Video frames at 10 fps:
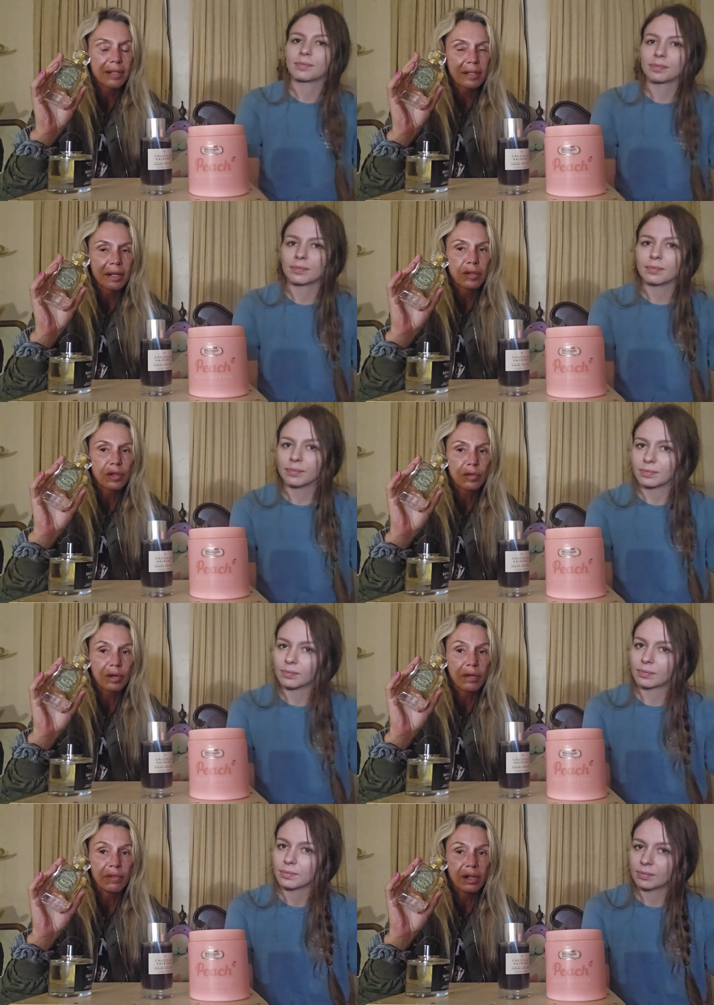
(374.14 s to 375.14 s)
Speaker 1: the
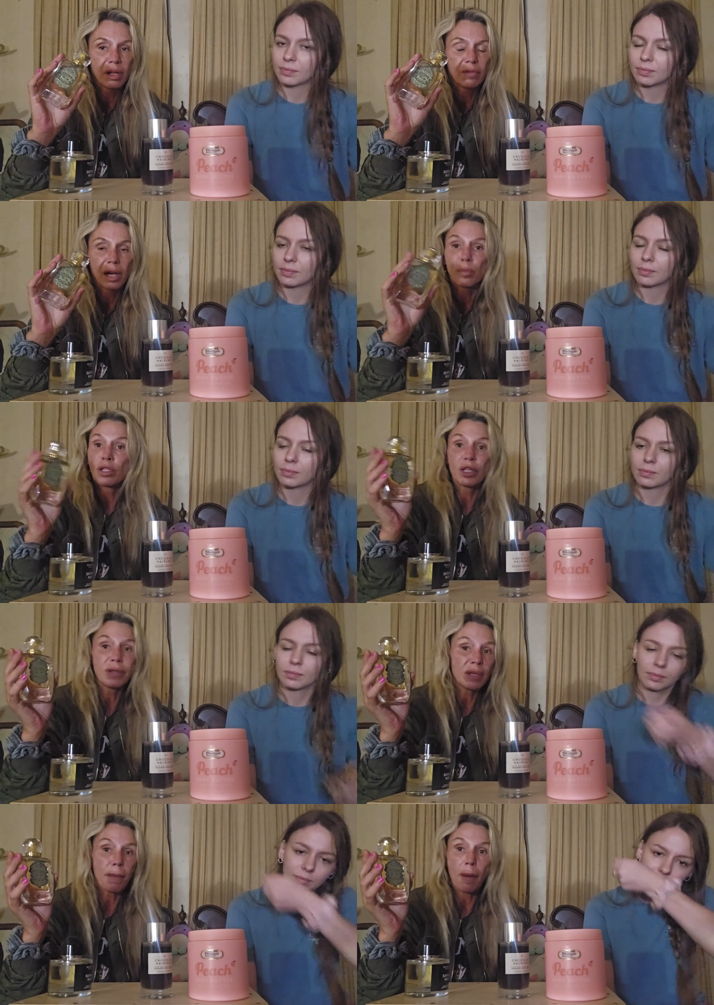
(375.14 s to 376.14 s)
sunscreen vanilla vibe, which
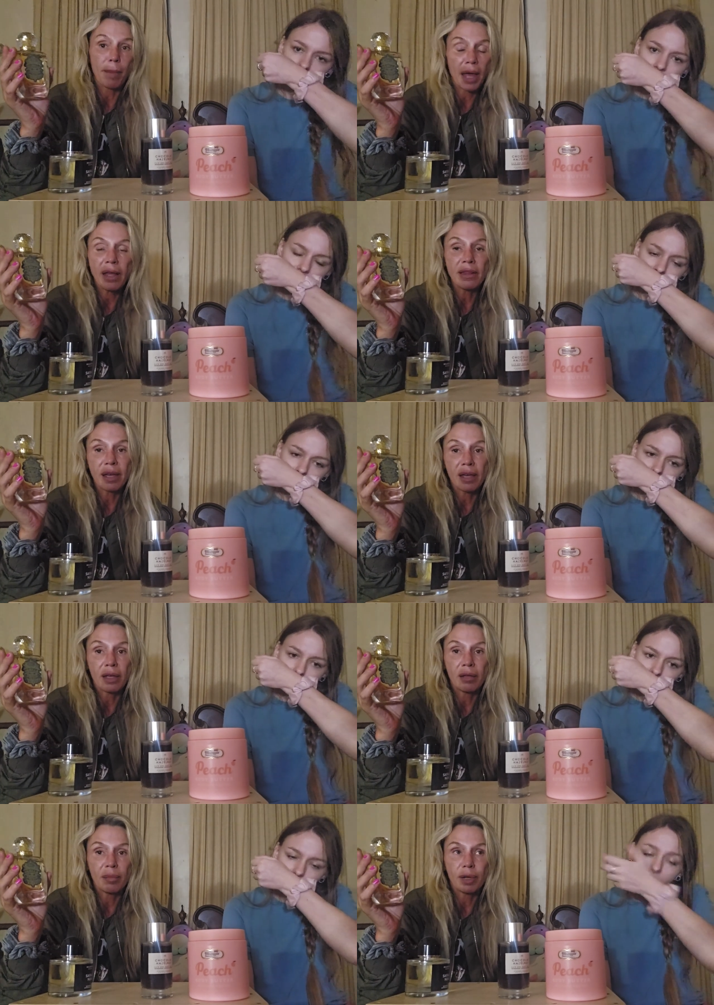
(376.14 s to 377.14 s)
isn't a bad
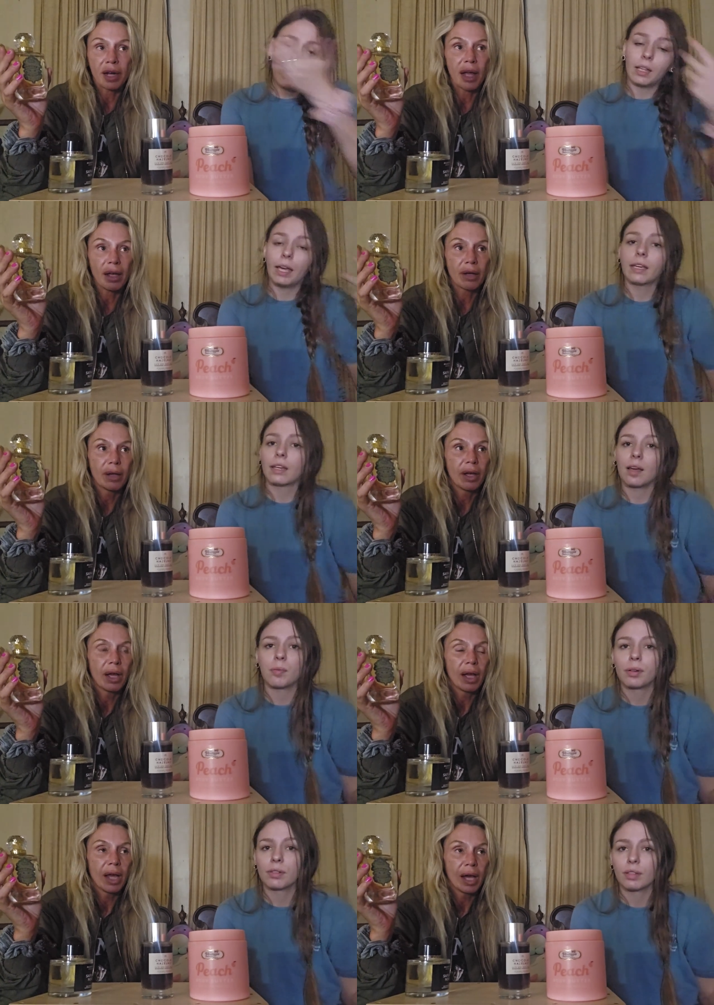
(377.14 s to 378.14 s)
thing. But I, I like
Speaker 2: it. I
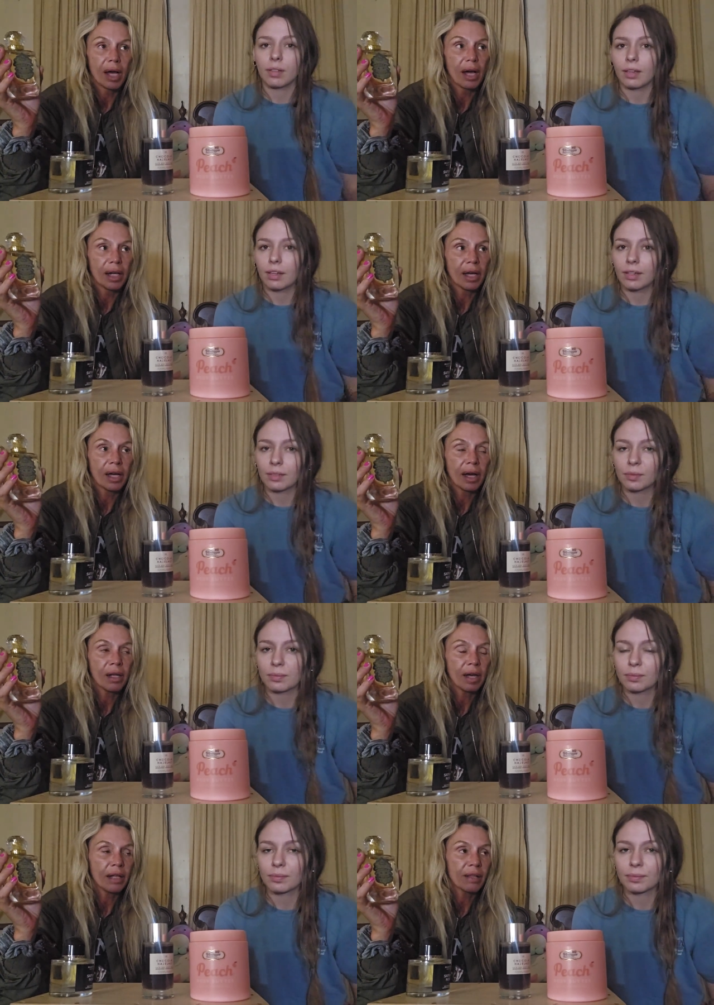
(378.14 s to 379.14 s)
personally like yeah, uh, it. Yeah, I
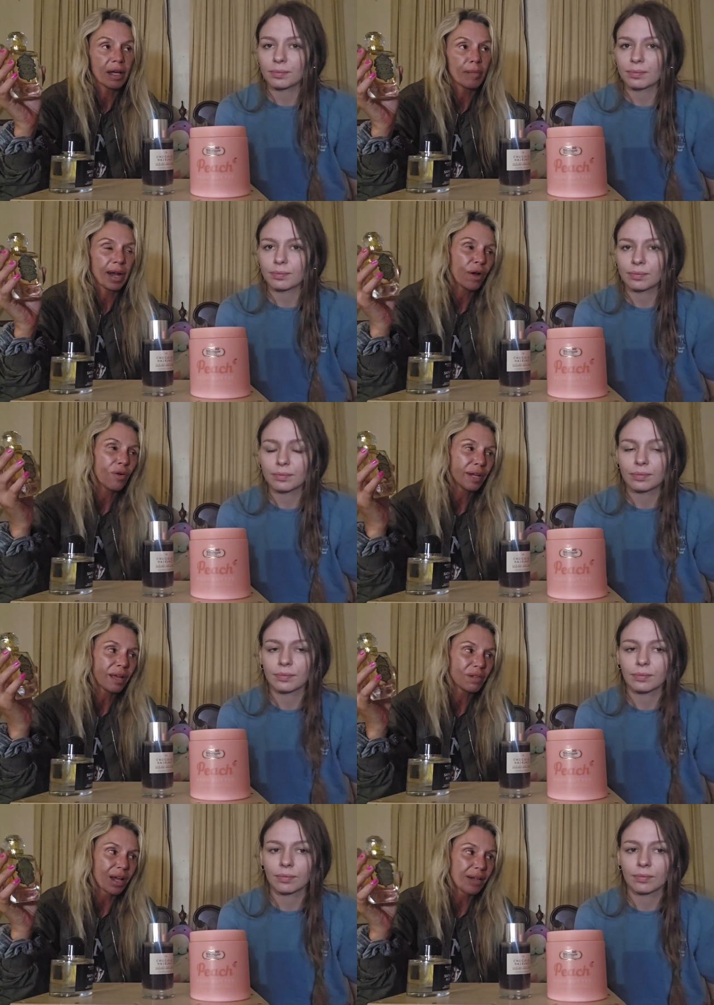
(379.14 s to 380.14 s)
Speaker 1: like that, but I already
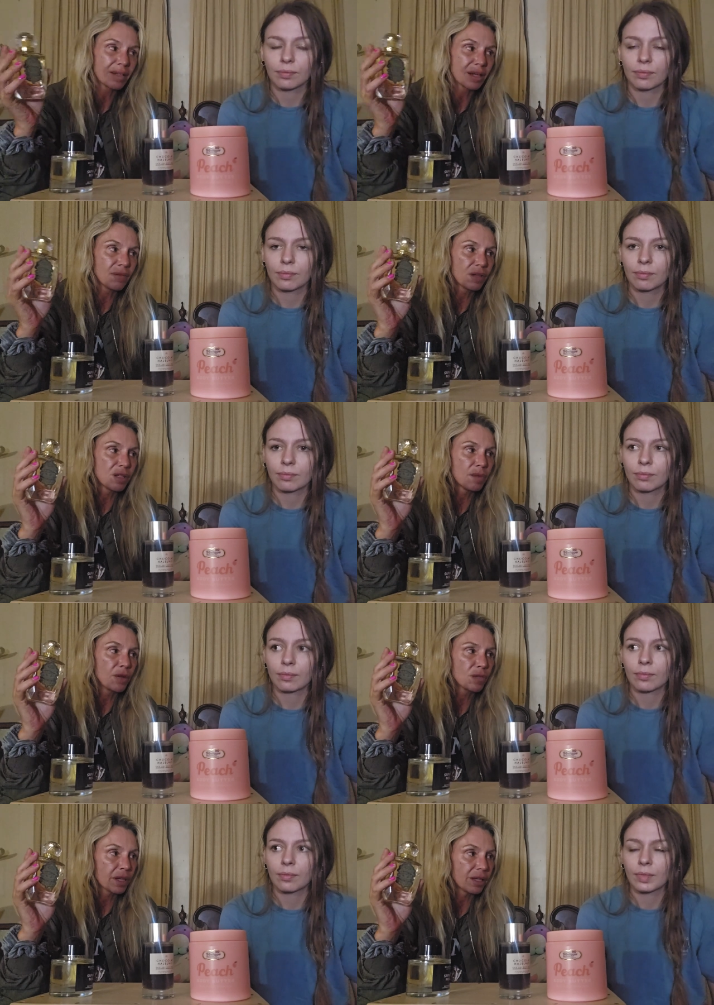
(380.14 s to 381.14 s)
have a lot of stuff that
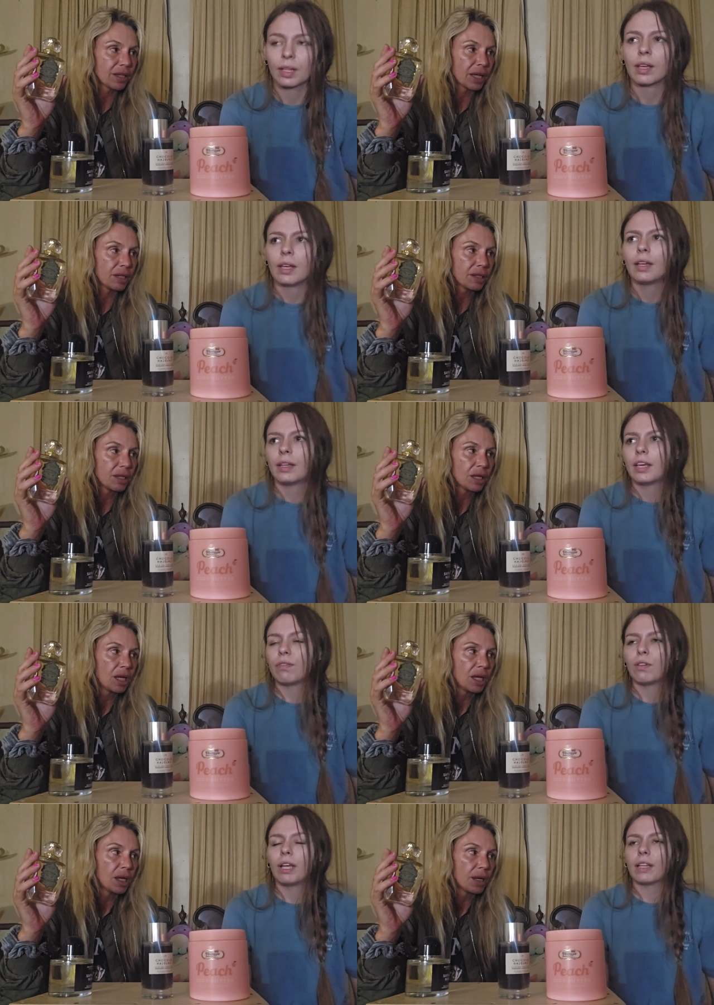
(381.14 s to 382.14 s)
smells like that
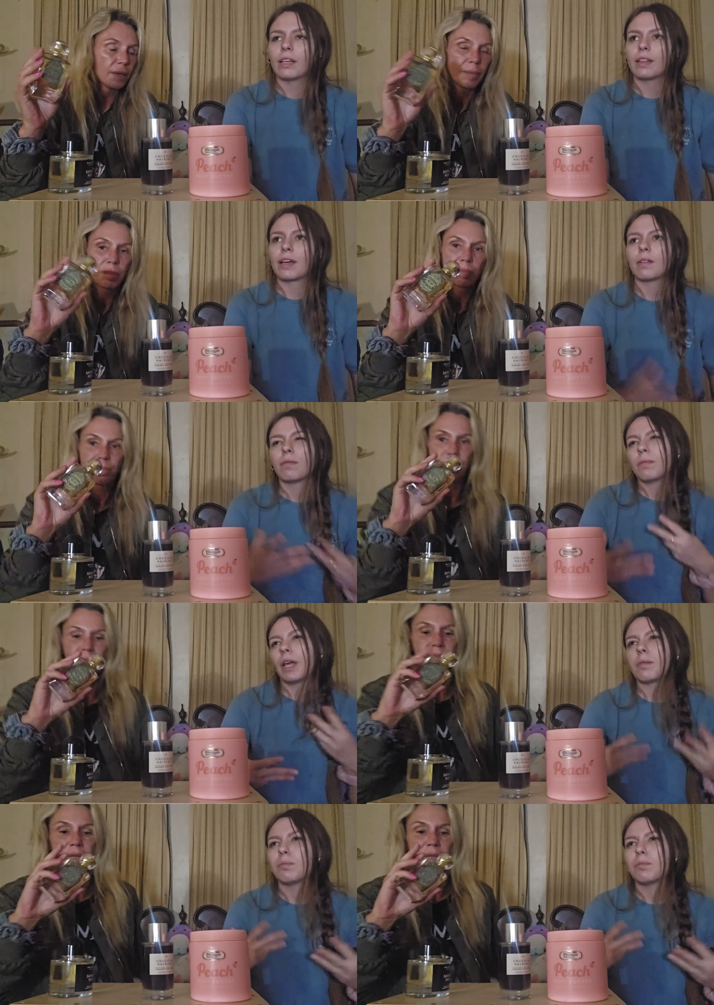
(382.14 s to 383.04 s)
Speaker 2: if you like like that like